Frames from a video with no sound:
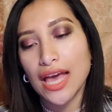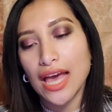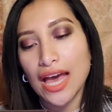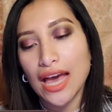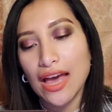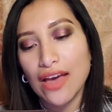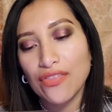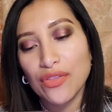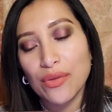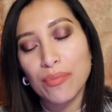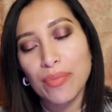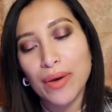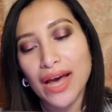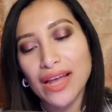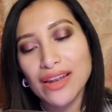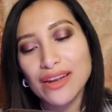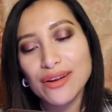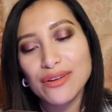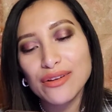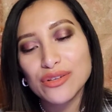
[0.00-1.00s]
And the
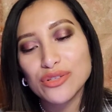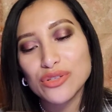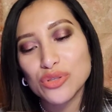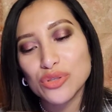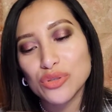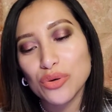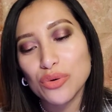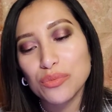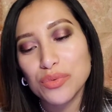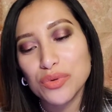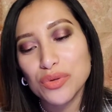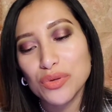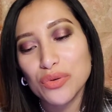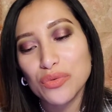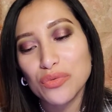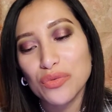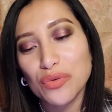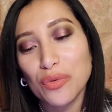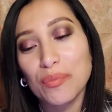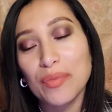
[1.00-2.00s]
palette looks so
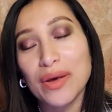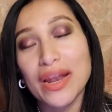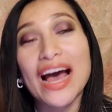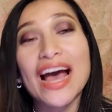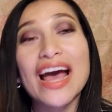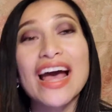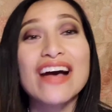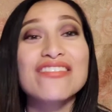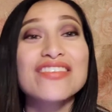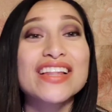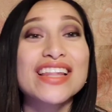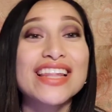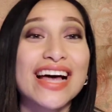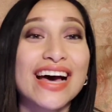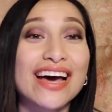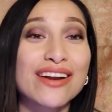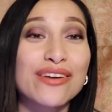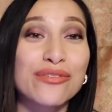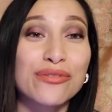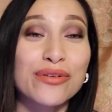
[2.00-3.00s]
beautiful, but I have a
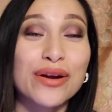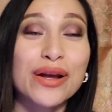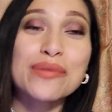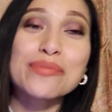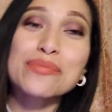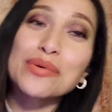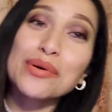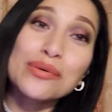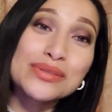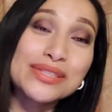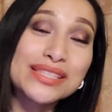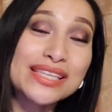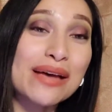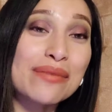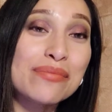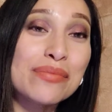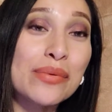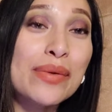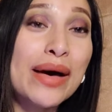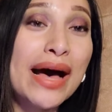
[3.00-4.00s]
lot of rainbow
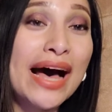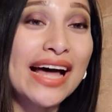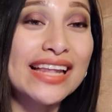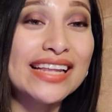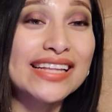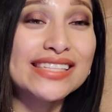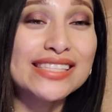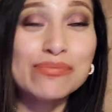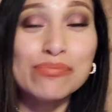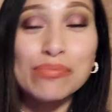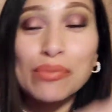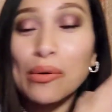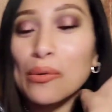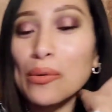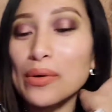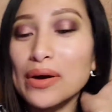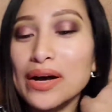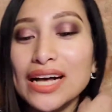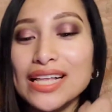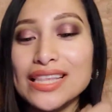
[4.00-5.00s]
type of palettes,
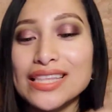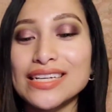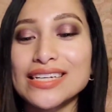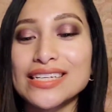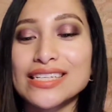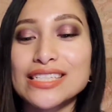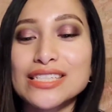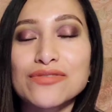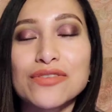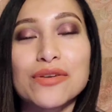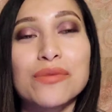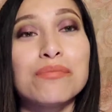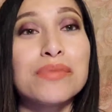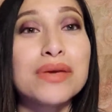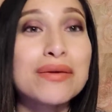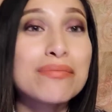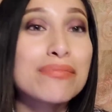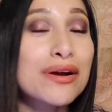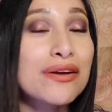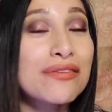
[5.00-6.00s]
bold colors, from
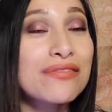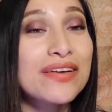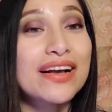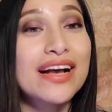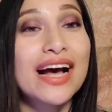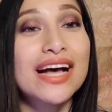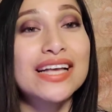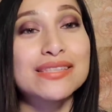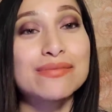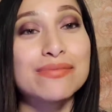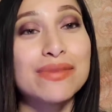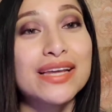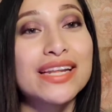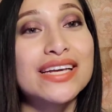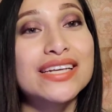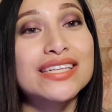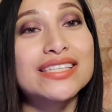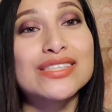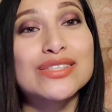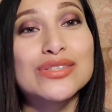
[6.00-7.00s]
Be Perfect
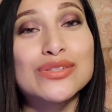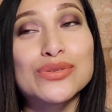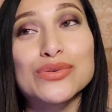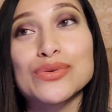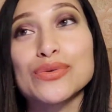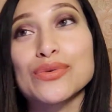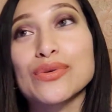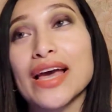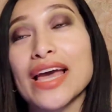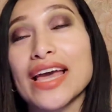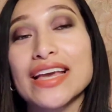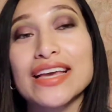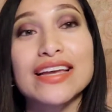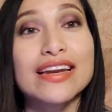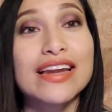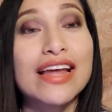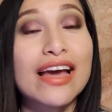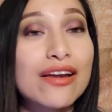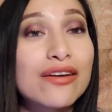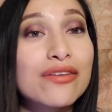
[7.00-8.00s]
Cosmetics to Hank
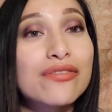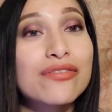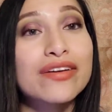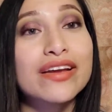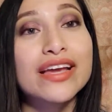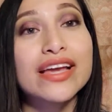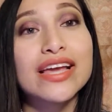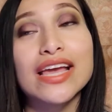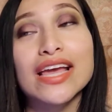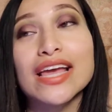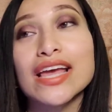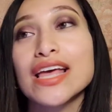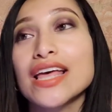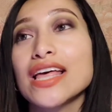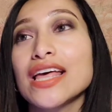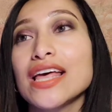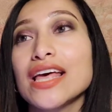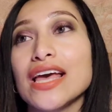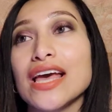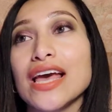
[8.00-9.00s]
and Henry,
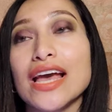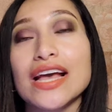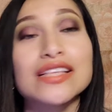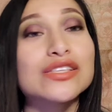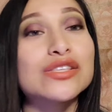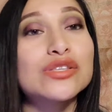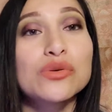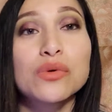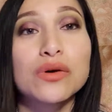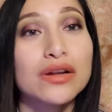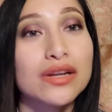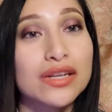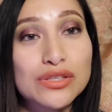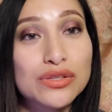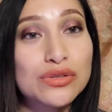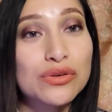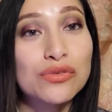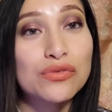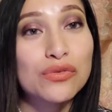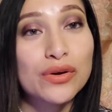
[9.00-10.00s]
and so on and
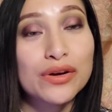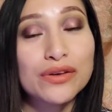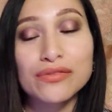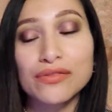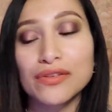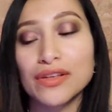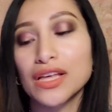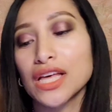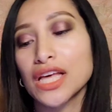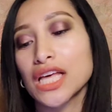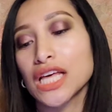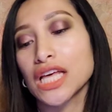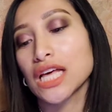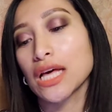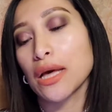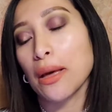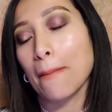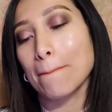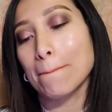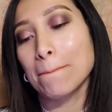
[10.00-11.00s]
so forth.
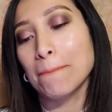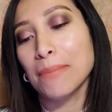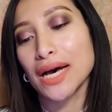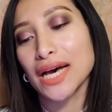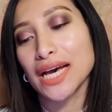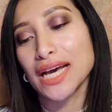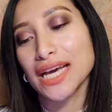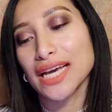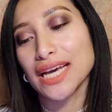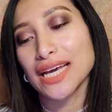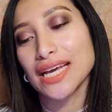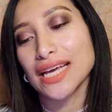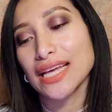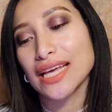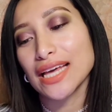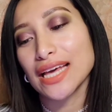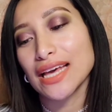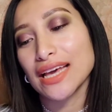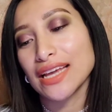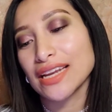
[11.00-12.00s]
But
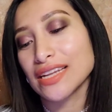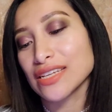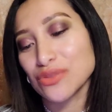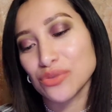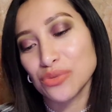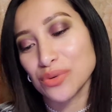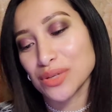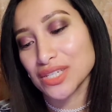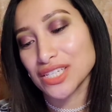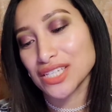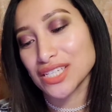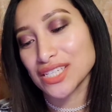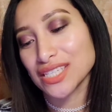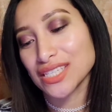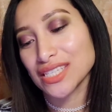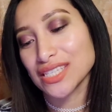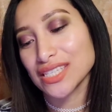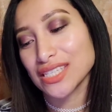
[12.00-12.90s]
it is gorgeous.